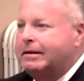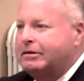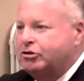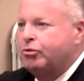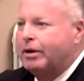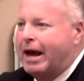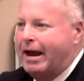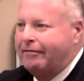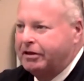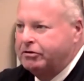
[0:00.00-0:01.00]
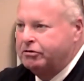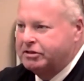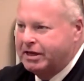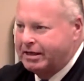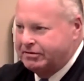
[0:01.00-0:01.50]
do what I have to do to
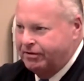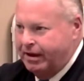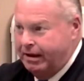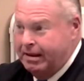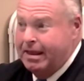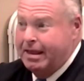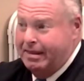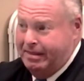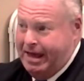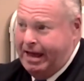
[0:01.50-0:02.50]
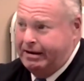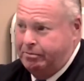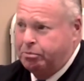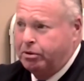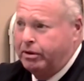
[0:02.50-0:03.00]
satisfy that
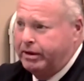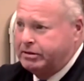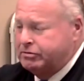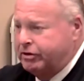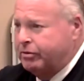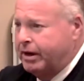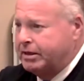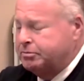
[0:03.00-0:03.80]
employer's request.